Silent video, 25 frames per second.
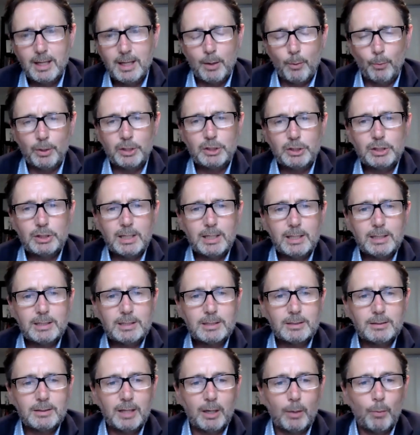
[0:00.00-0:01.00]
which
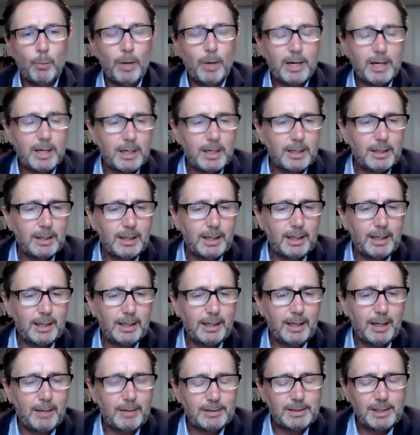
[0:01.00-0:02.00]
is, you know, when
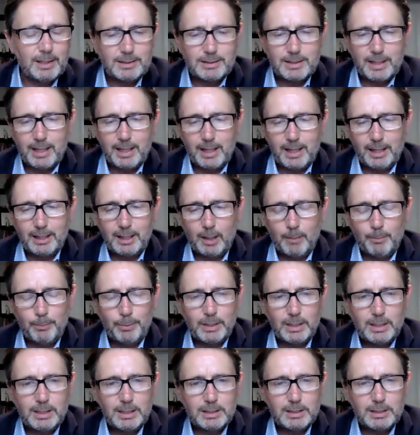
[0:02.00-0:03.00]
a let's say a
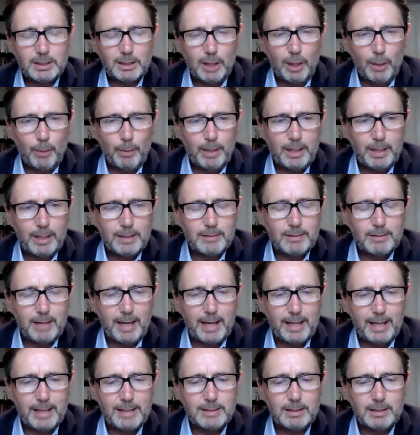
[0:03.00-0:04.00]
company needs to go in
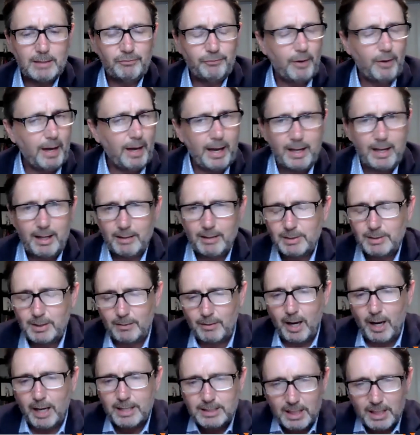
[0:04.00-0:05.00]
and
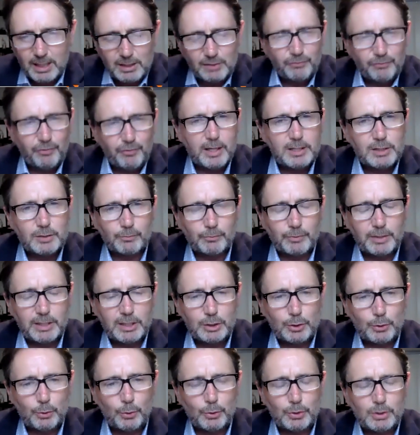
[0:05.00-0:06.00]
identifies a
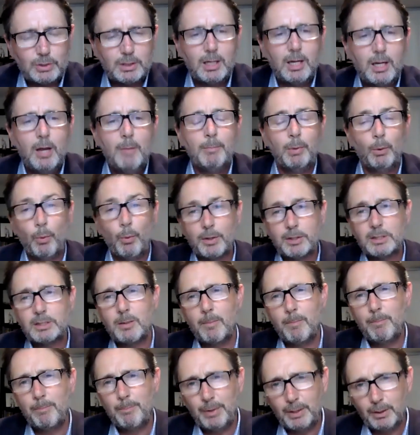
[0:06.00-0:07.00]
resource but wants to
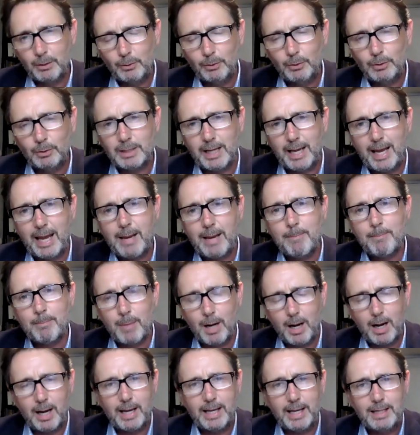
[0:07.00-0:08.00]
build a
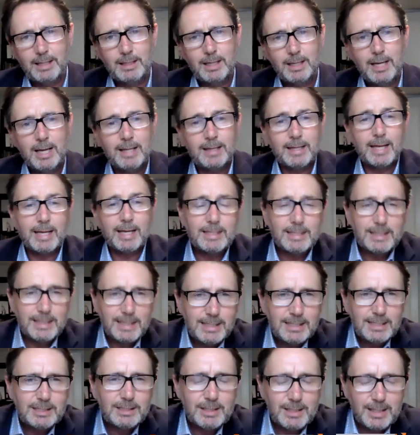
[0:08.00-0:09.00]
mine, they
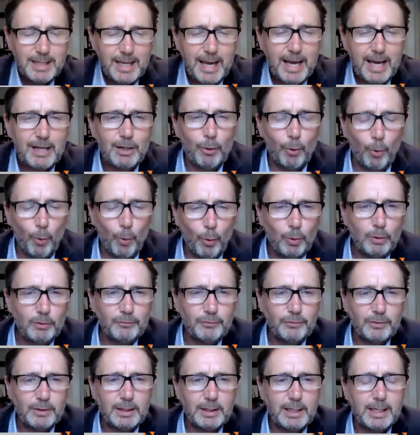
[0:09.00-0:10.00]
need to get all of
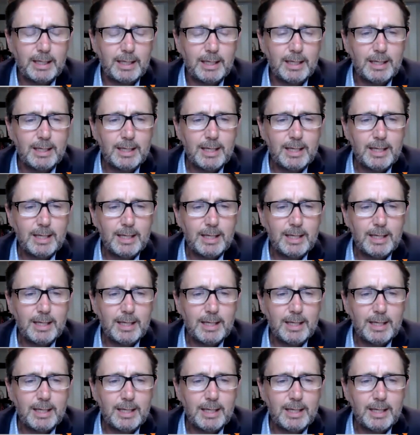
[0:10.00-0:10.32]
the